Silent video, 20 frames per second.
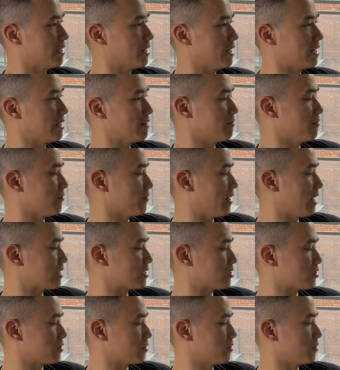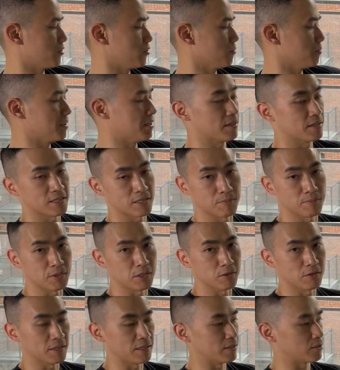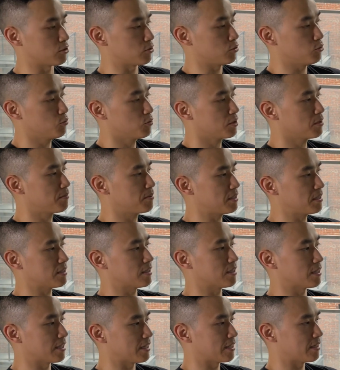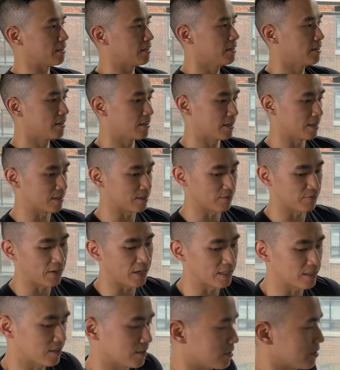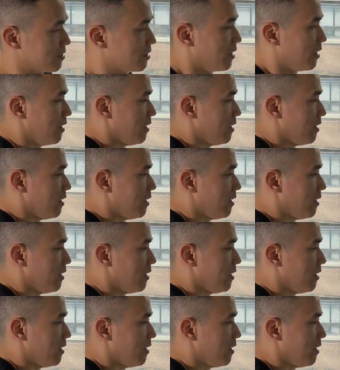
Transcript: And even faster, you'll be in this middle lane. So you want to be in the lane that's the fastest.